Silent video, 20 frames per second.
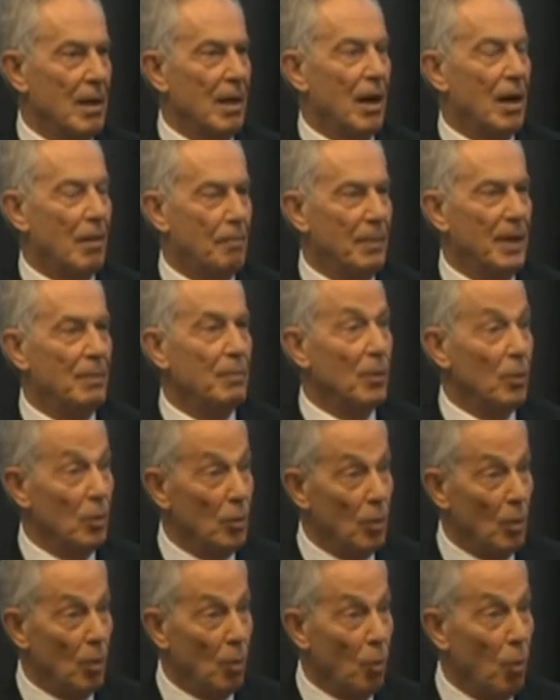are people
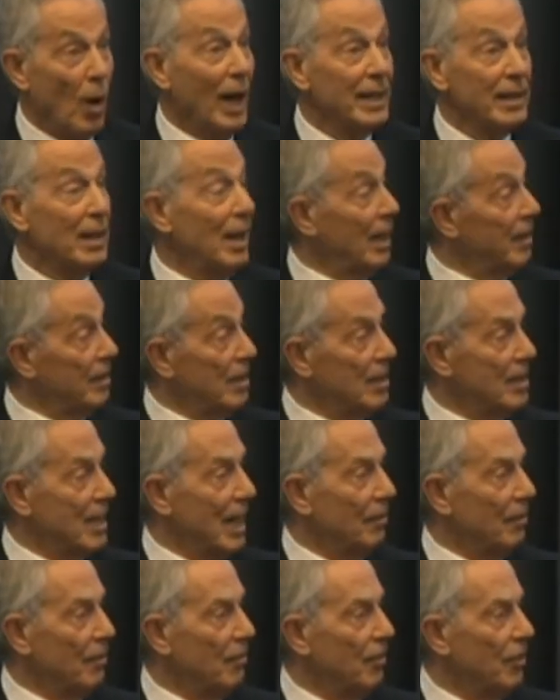who, one,
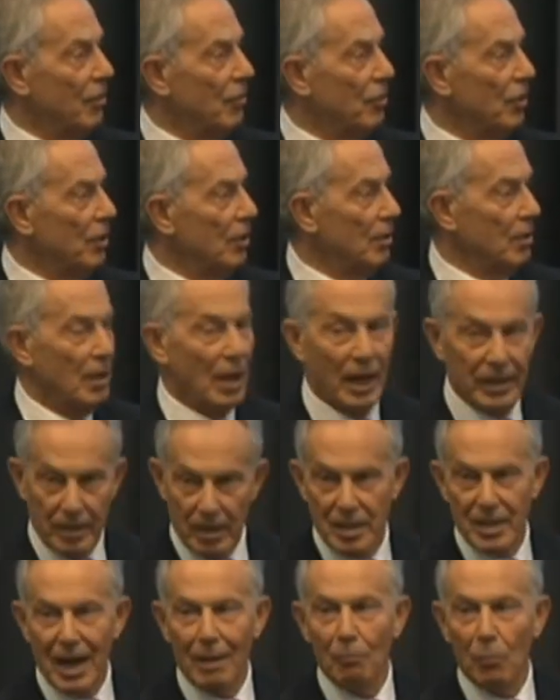understand the future,
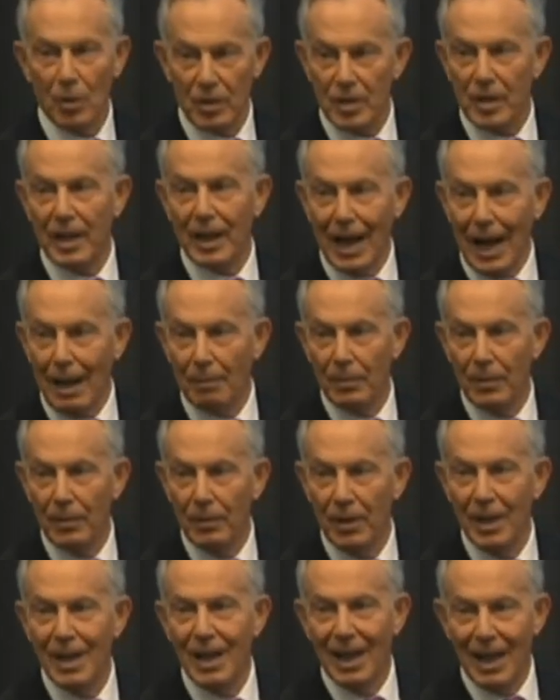understand what's going to happen,
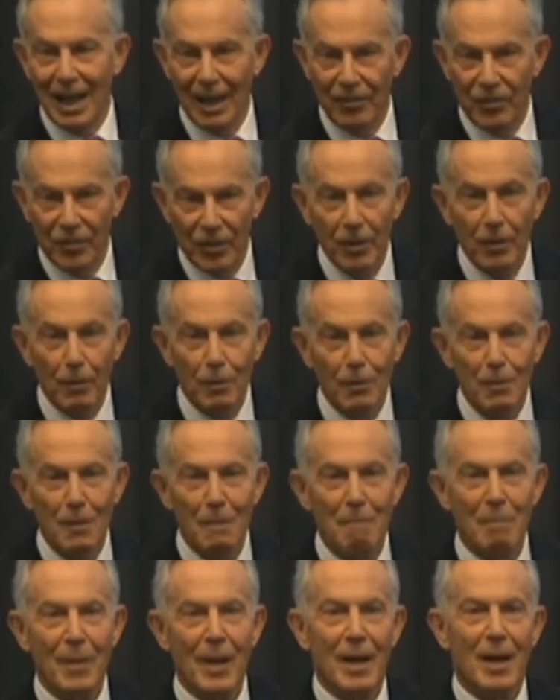and two,
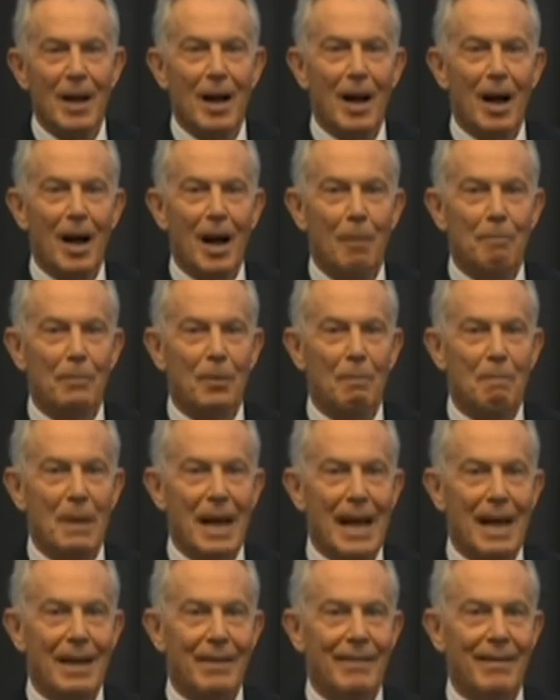are
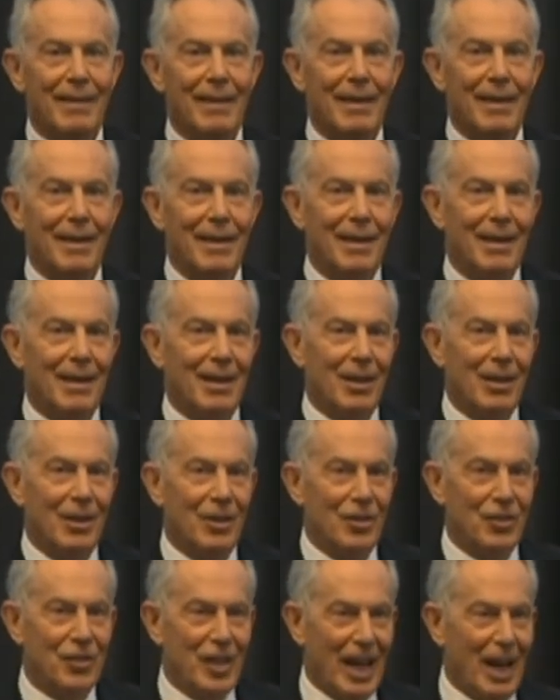prepared
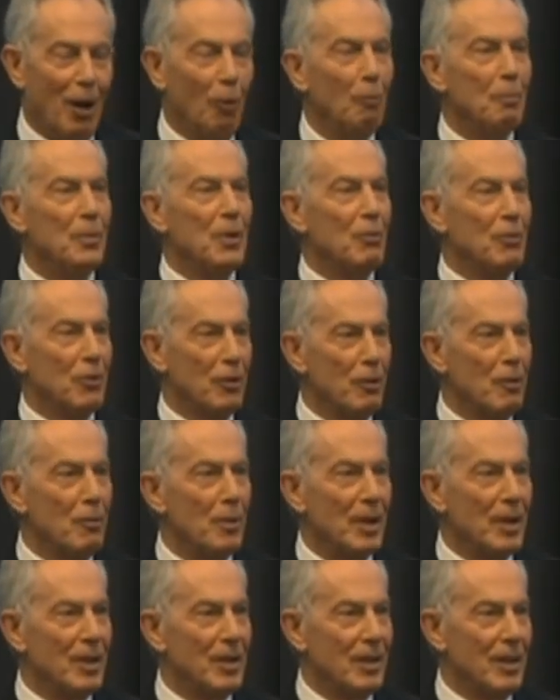to help you through
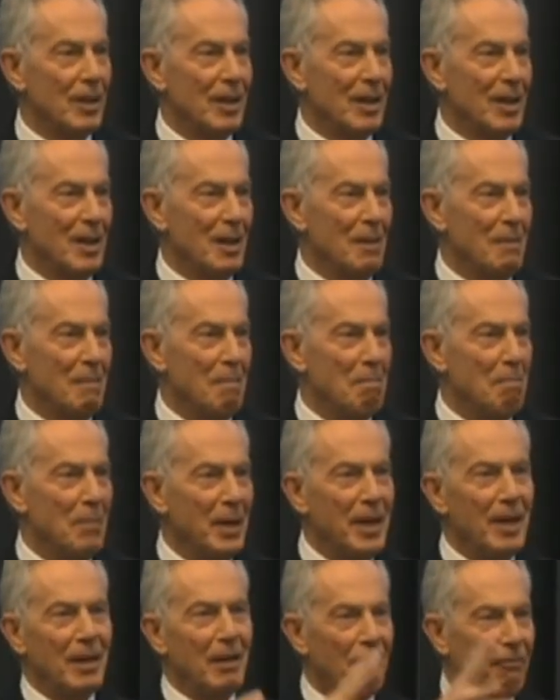it,
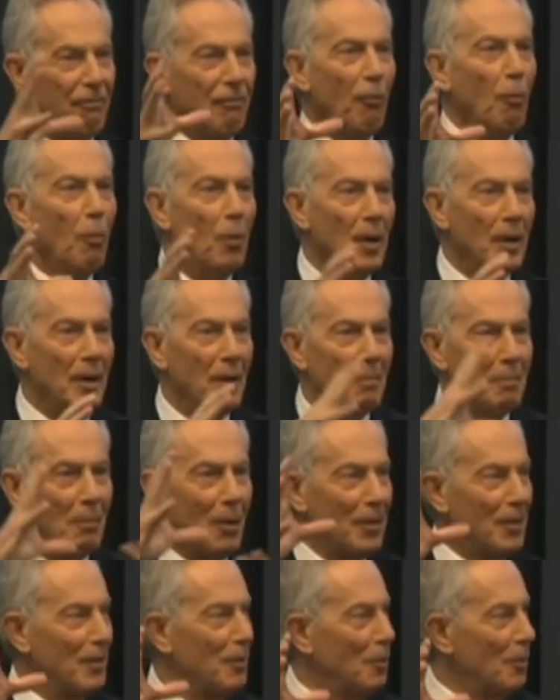but in a forward and
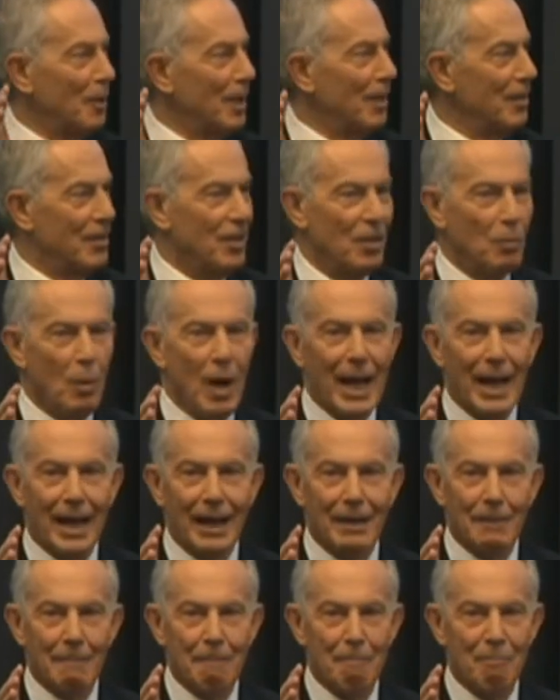modern-oriented
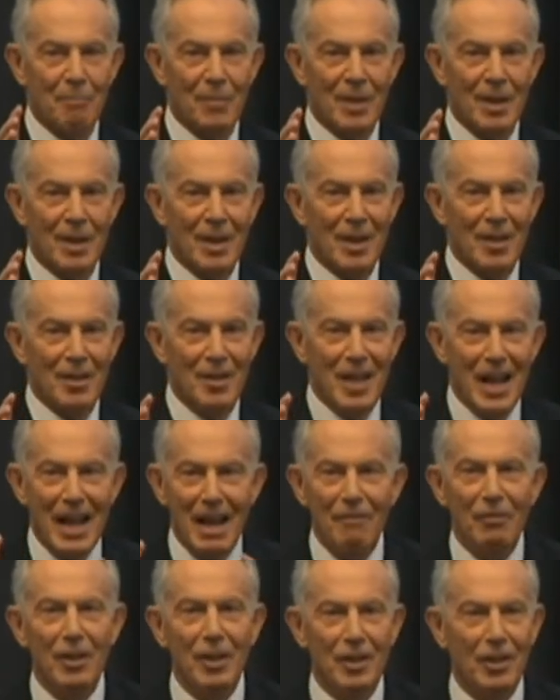way. They're
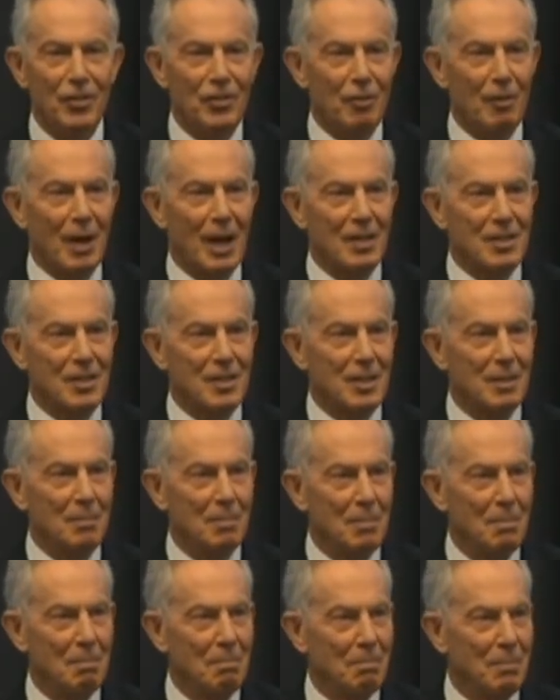never going to trust
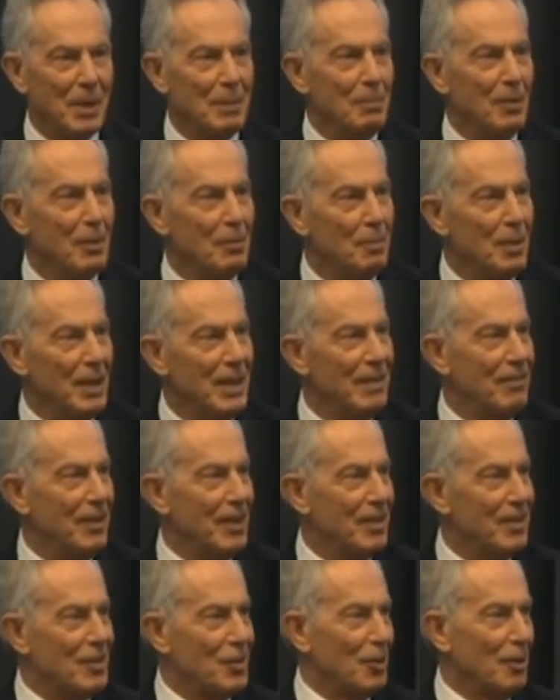people who believe
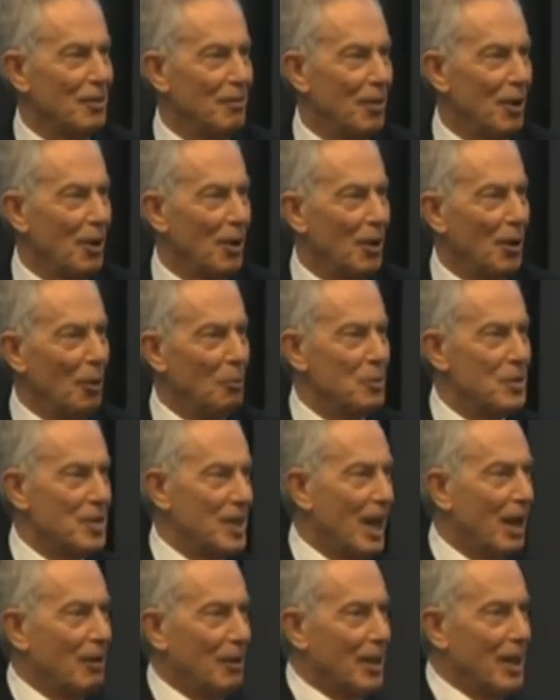in sort of
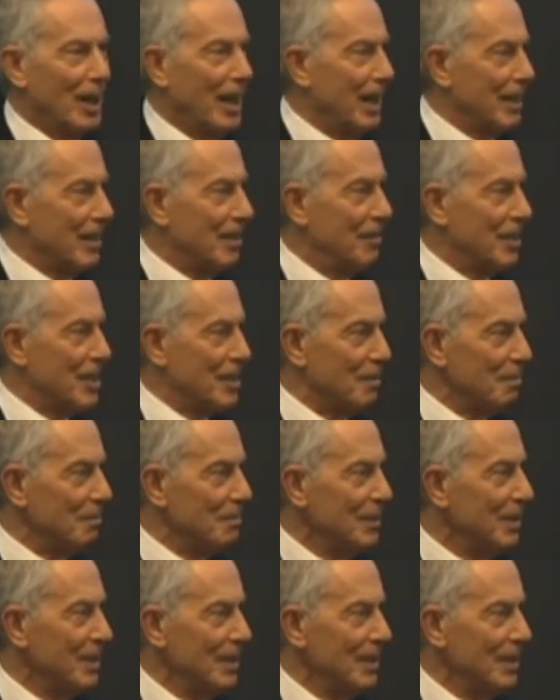old-style collectivism